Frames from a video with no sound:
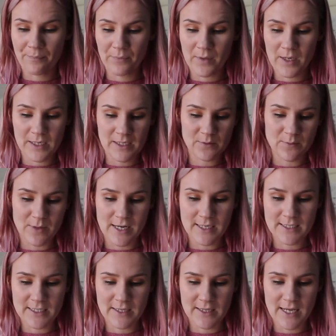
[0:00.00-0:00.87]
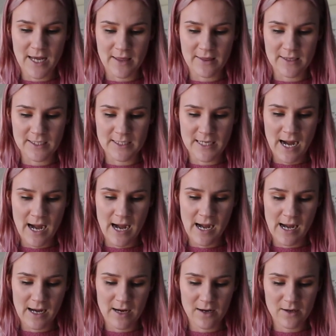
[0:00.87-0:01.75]
here's one I did the other
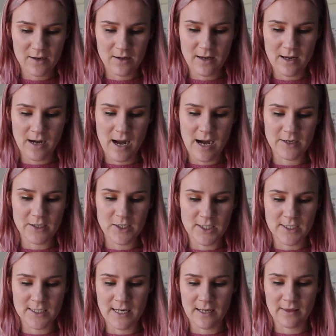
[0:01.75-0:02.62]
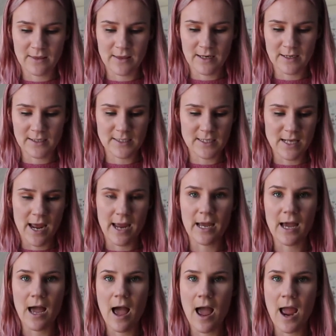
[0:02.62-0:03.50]
day, and I just said things
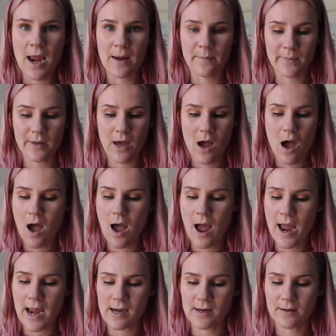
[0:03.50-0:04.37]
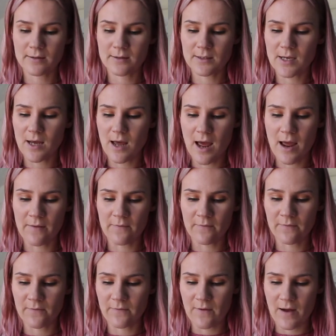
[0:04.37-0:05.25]
like, I'm kind,
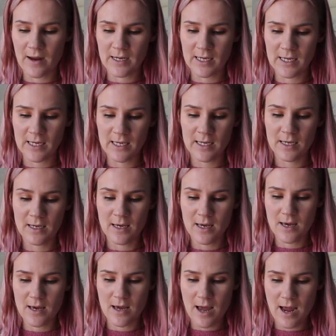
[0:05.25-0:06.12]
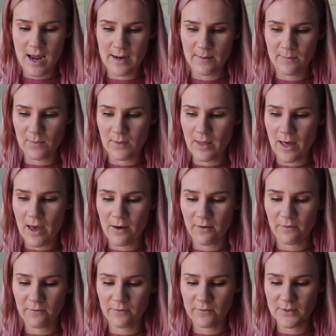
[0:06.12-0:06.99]
I'm funny, I'm
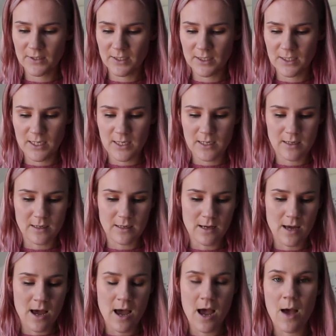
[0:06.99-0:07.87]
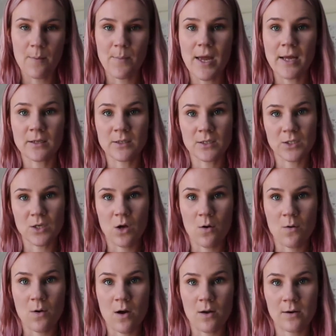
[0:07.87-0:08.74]
loved, and
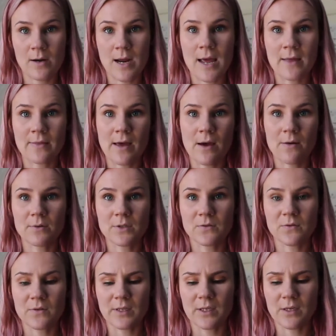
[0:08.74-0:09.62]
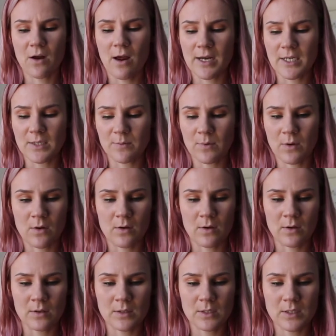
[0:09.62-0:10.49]
so on. And that was really nice
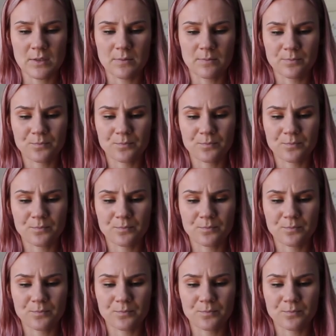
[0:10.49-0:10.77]
because